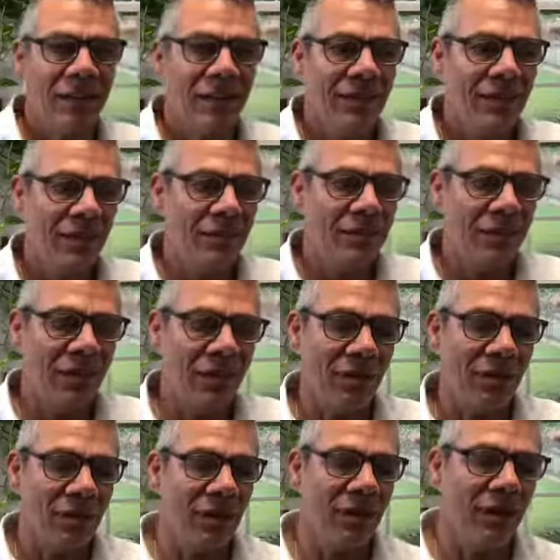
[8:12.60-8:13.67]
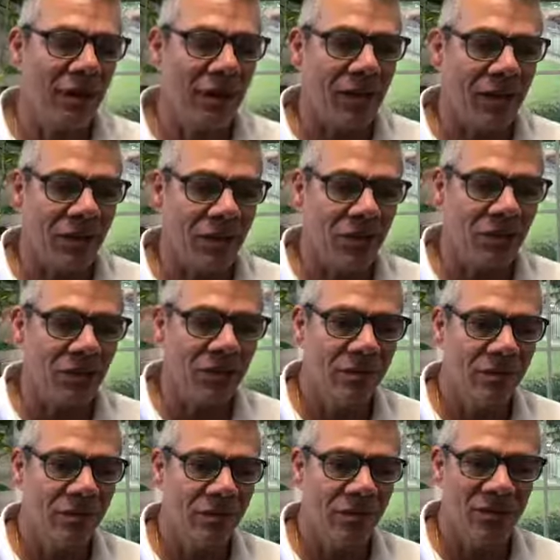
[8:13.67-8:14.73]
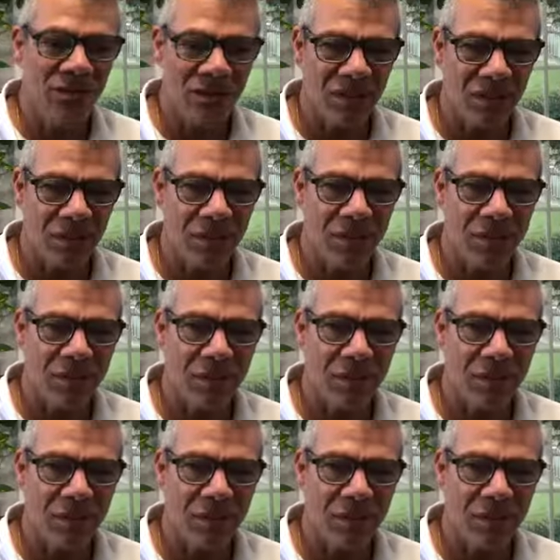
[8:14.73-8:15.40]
I was like, oh my gosh, are you serious?